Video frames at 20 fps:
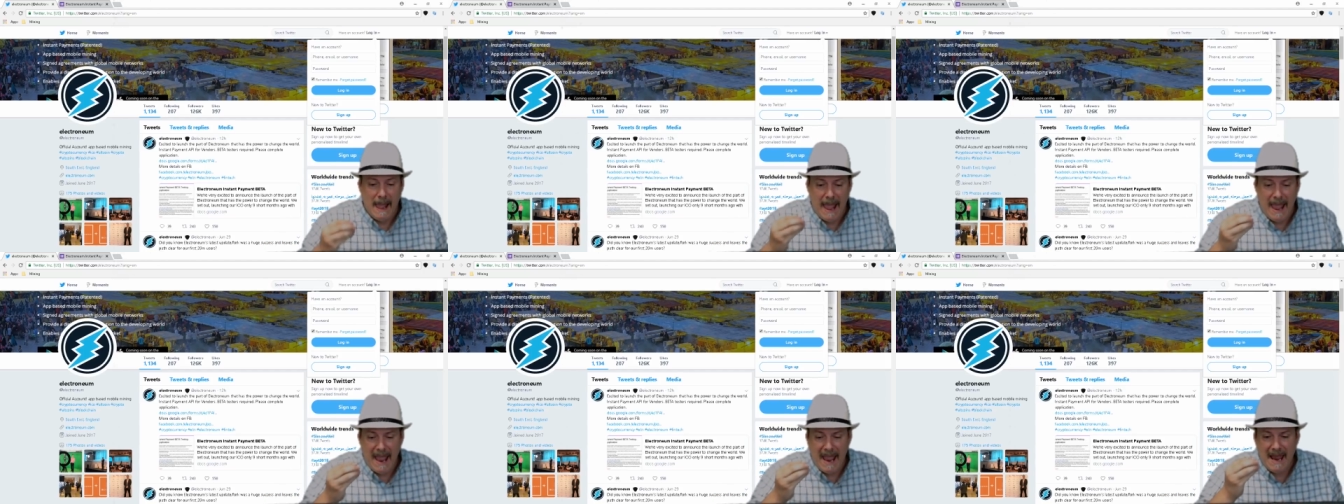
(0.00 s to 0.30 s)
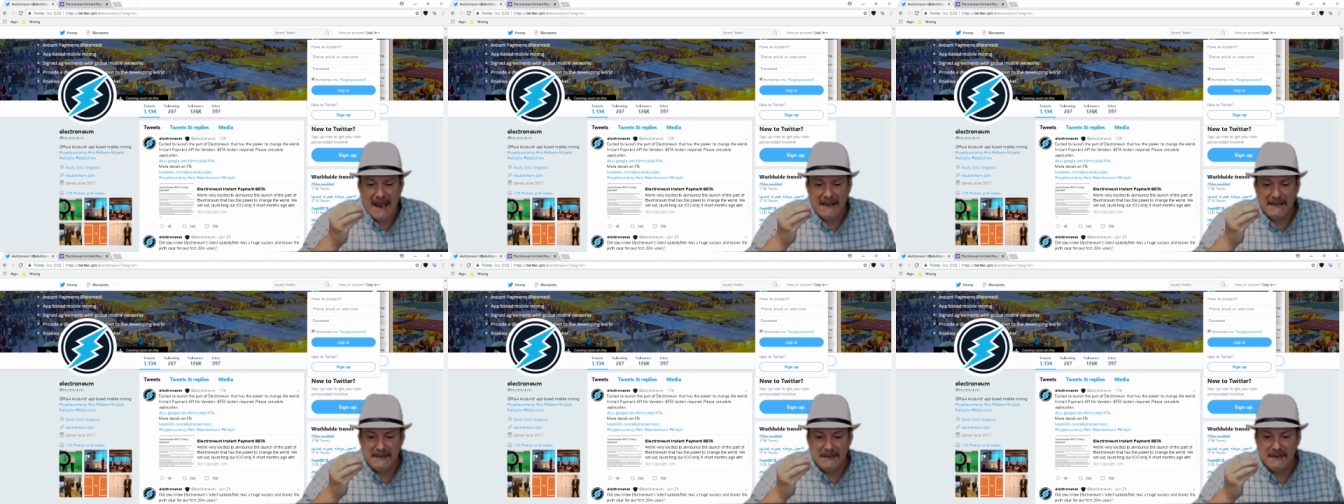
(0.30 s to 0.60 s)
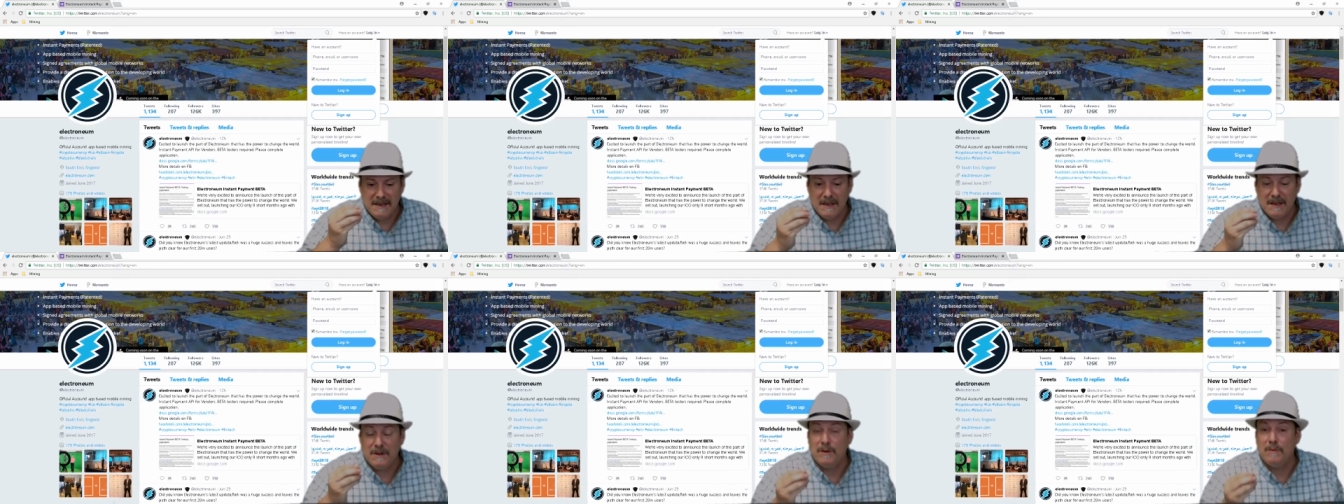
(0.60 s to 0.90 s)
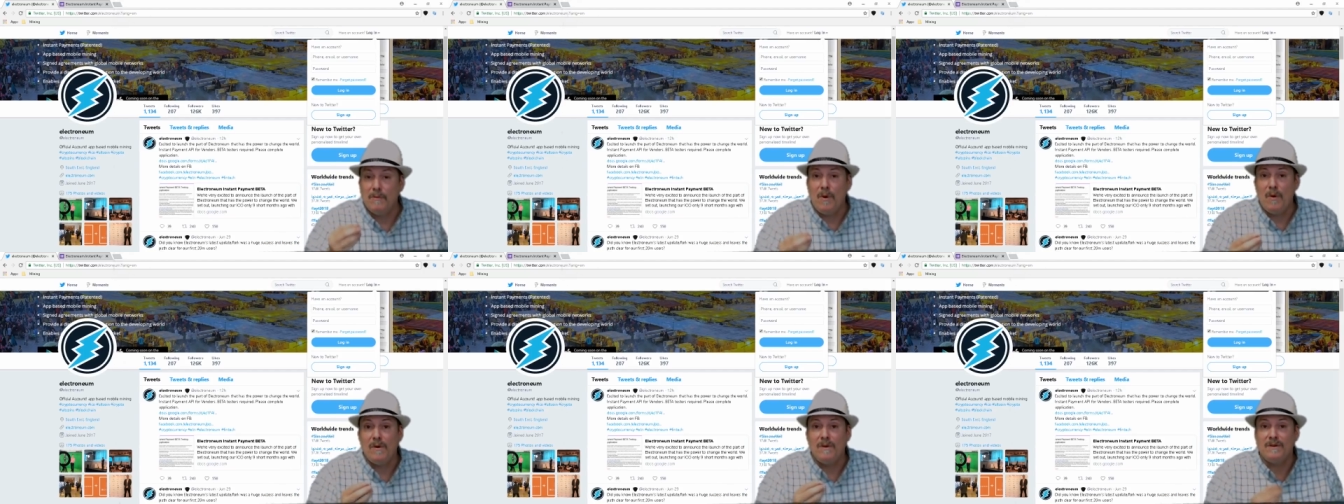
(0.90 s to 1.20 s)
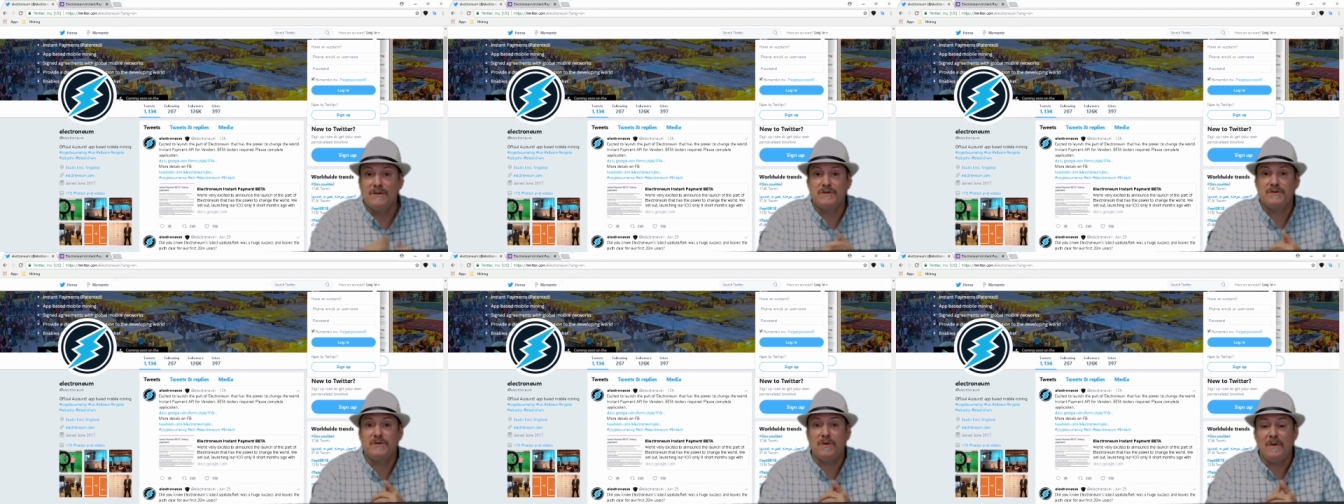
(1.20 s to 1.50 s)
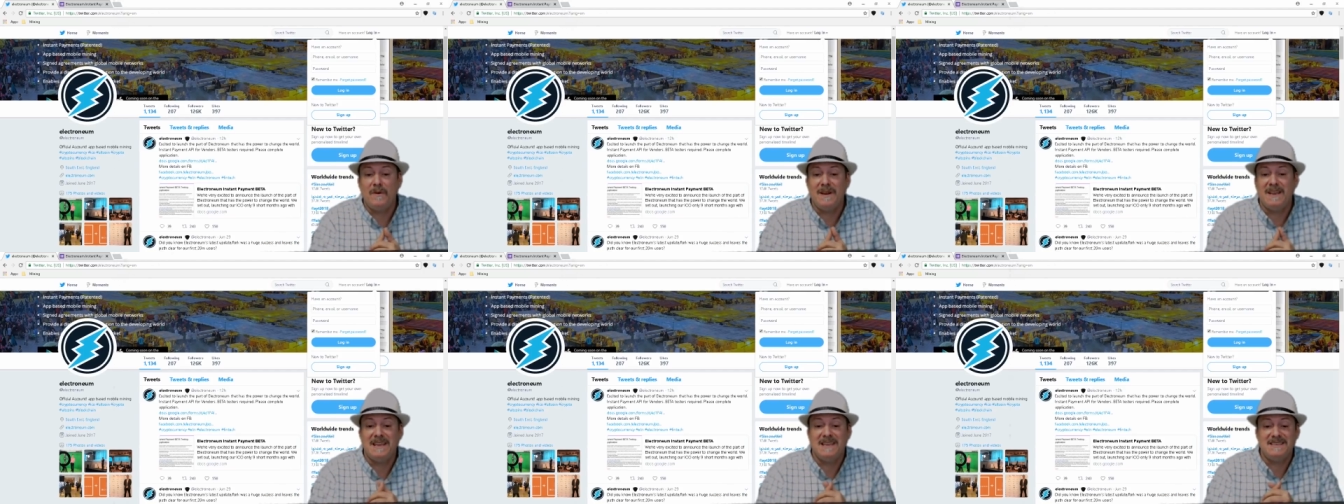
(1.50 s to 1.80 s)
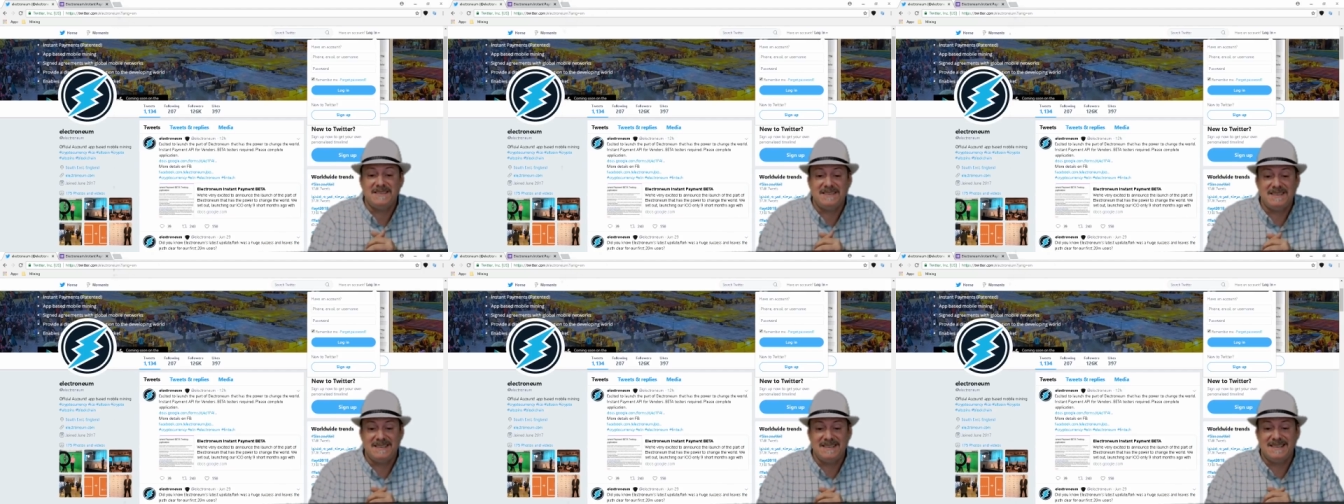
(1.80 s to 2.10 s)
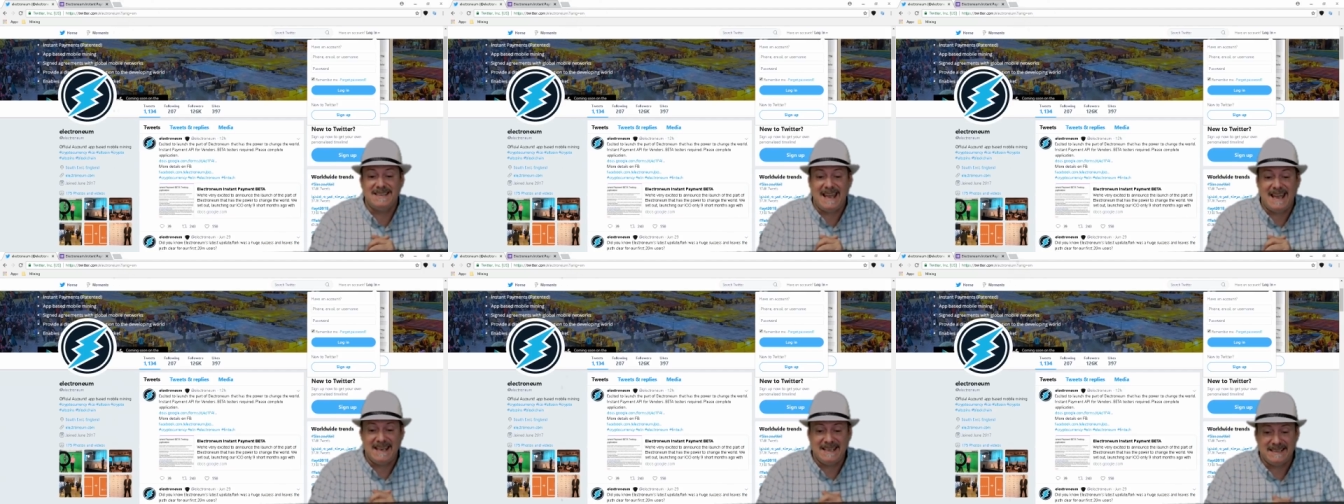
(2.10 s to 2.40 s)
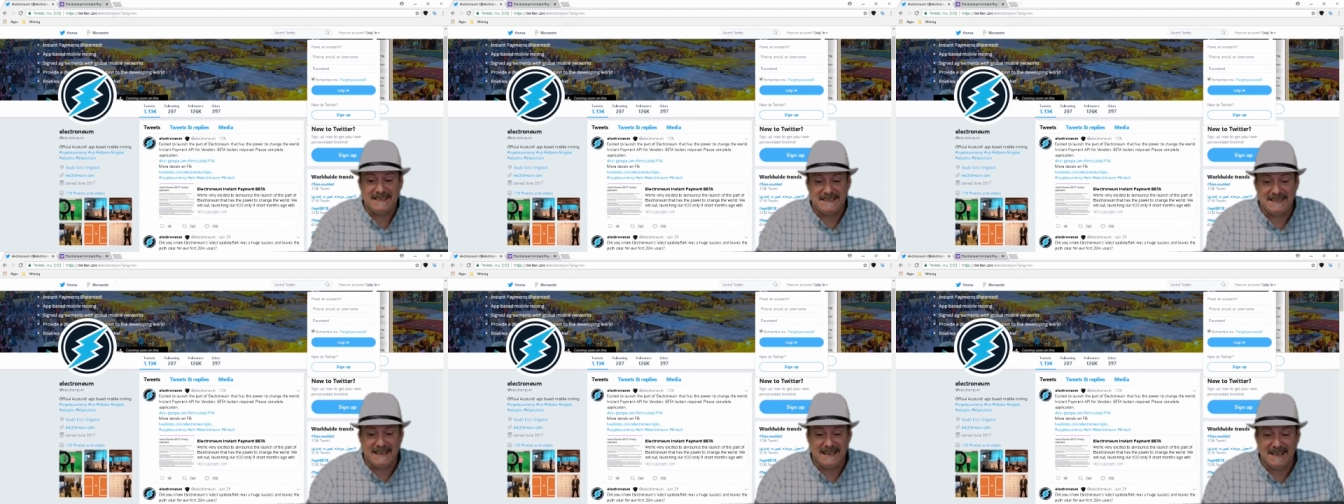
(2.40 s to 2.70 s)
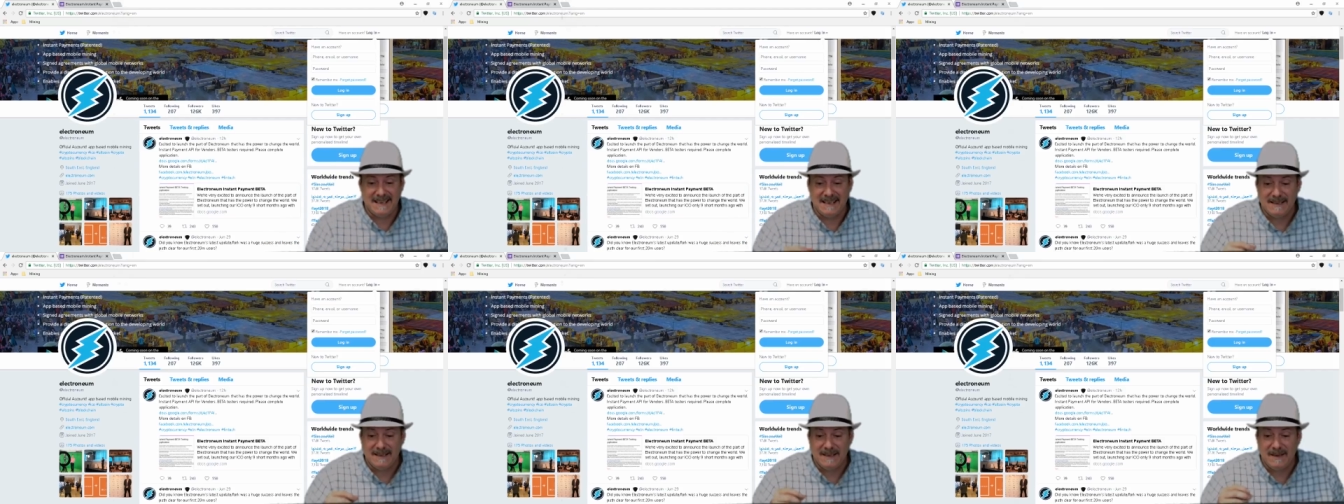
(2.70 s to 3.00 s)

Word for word: And uh, the moral of the story is, is that uh,